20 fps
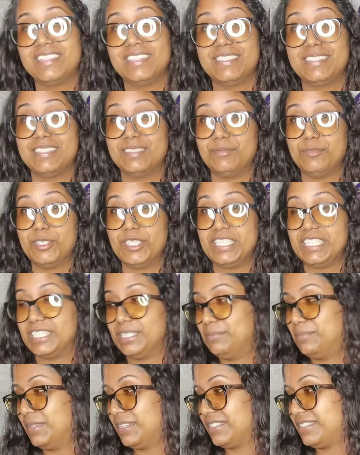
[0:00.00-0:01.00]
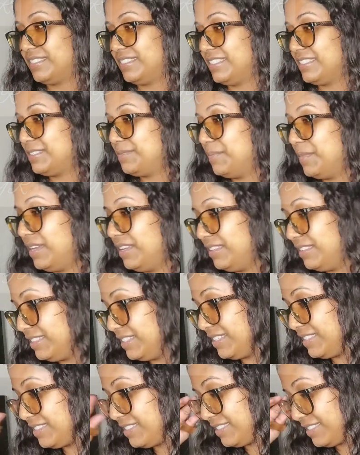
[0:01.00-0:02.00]
some really good books this month.
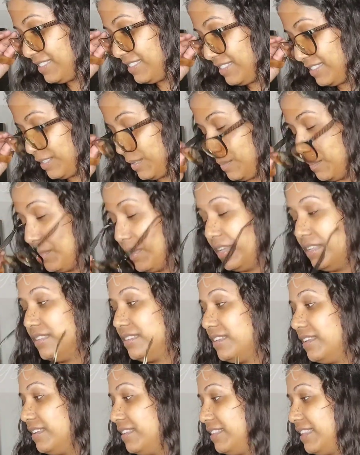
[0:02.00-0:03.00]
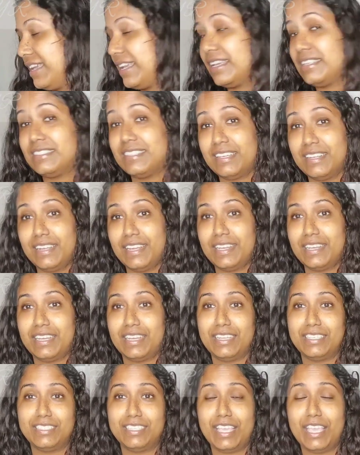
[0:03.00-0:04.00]
Like I said, it
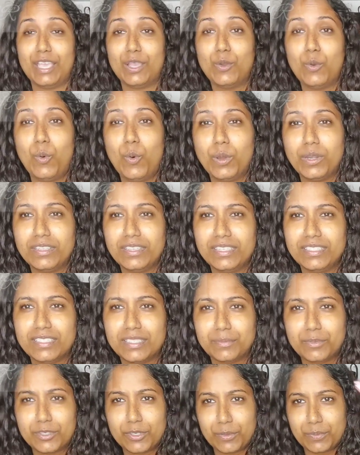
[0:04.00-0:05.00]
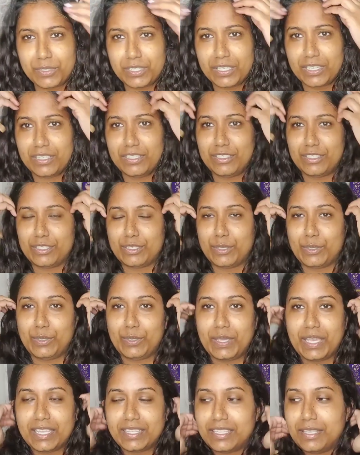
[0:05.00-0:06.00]
is a quarterly subscription, so
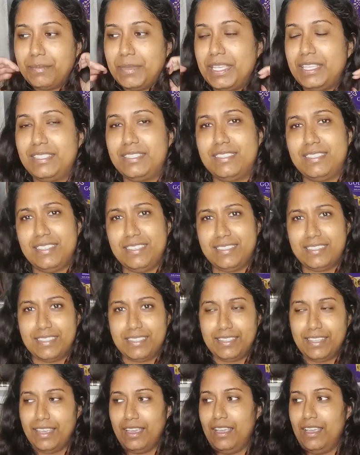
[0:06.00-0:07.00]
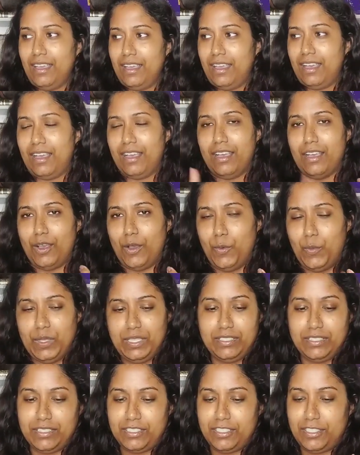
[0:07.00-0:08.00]
you get them each season.
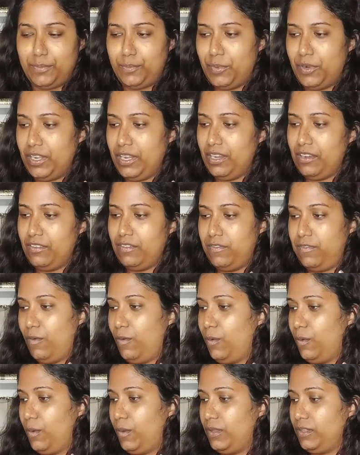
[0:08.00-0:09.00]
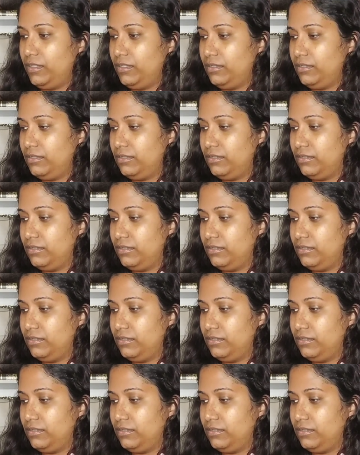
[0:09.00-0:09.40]
Winter, spring, fall,